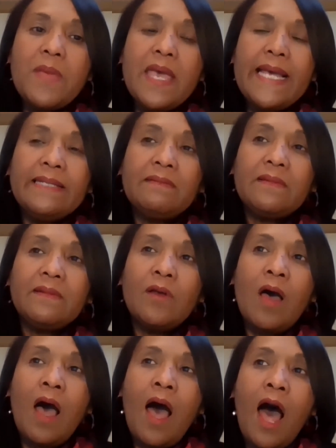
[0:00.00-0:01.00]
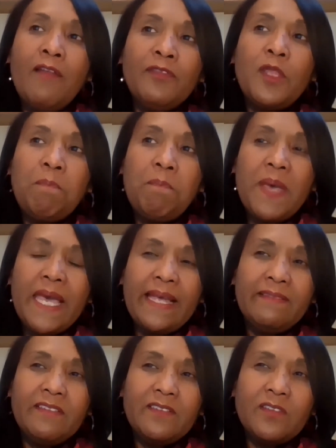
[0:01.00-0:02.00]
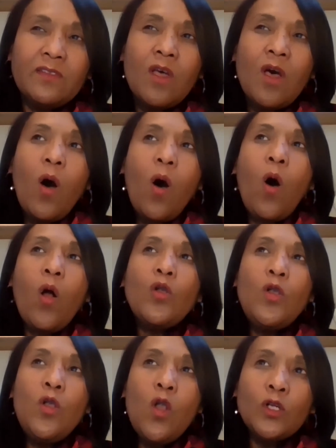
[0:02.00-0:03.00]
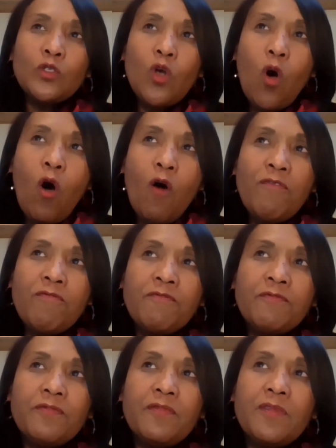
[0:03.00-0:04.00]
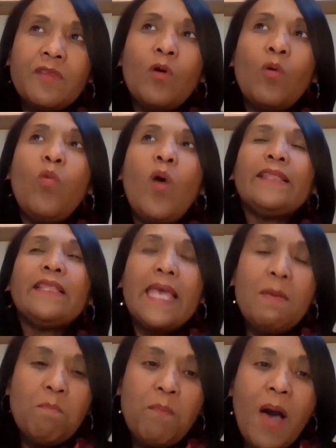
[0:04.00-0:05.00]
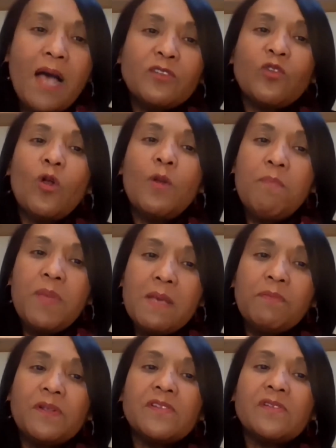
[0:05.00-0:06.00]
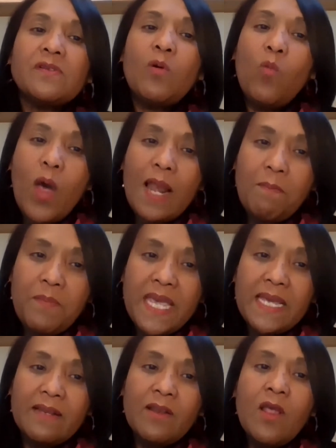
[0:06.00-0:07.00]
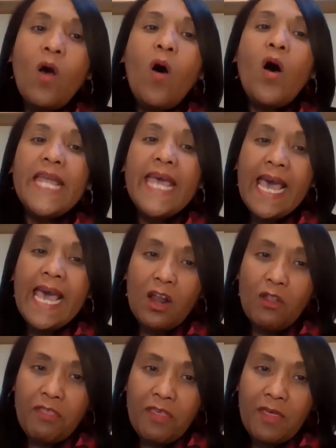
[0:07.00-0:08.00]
It underpins a lot of what impacts on people's well-being, on health.